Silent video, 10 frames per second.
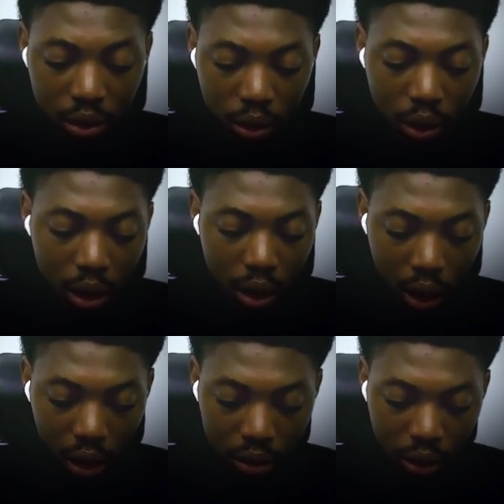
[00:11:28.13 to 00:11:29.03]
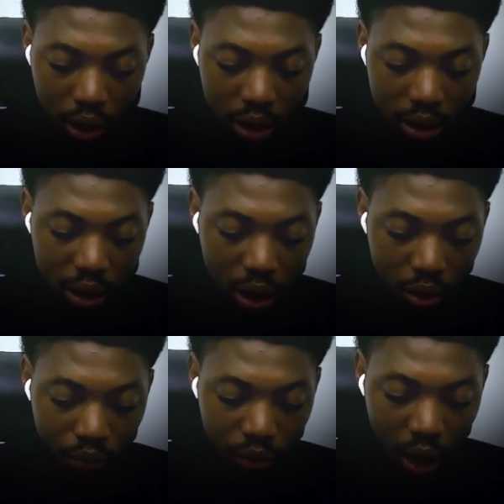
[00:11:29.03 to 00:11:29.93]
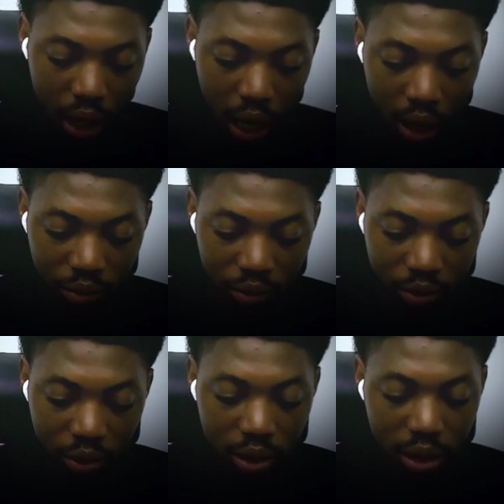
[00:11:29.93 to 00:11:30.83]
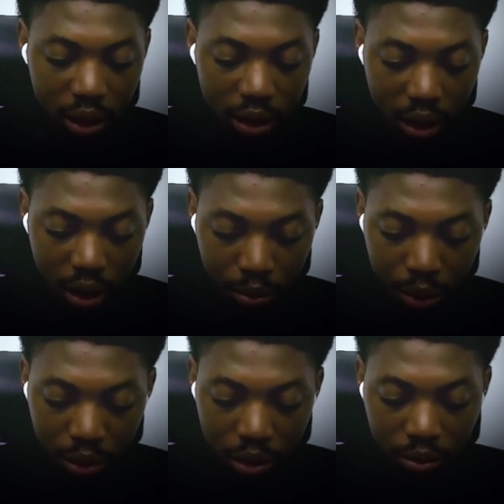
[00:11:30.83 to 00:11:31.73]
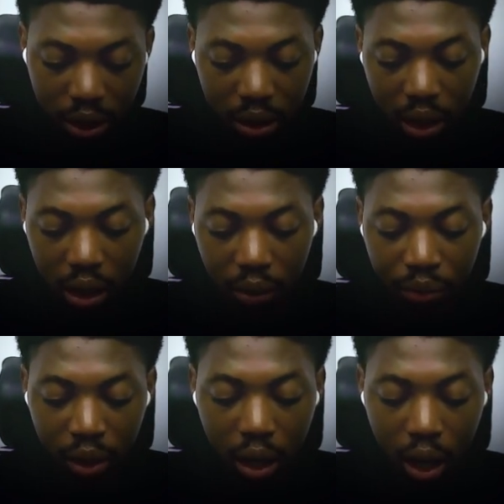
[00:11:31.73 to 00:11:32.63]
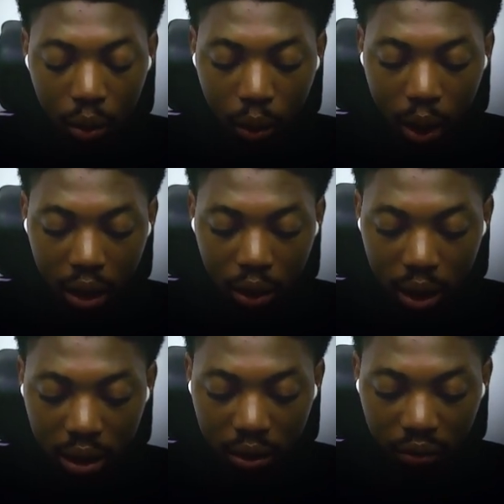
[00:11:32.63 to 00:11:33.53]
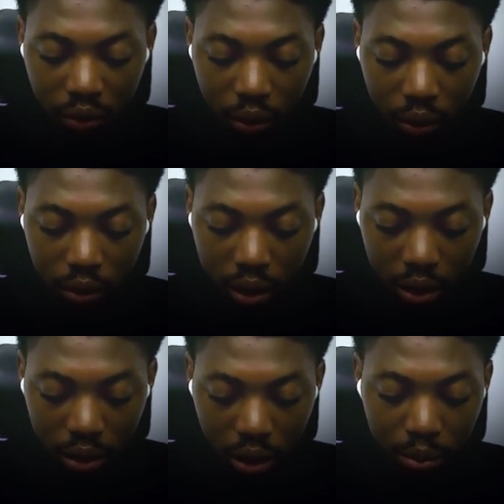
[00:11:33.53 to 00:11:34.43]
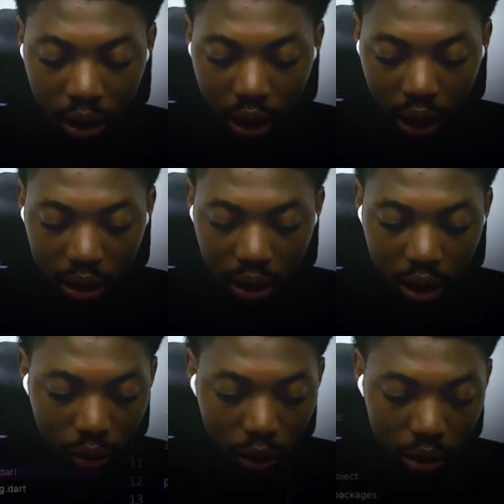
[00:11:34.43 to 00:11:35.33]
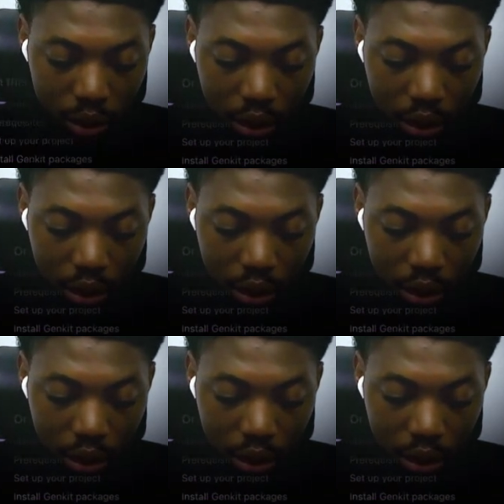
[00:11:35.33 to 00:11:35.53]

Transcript: So you can see now I have content input. Basically we are requesting for the topic and the keyword.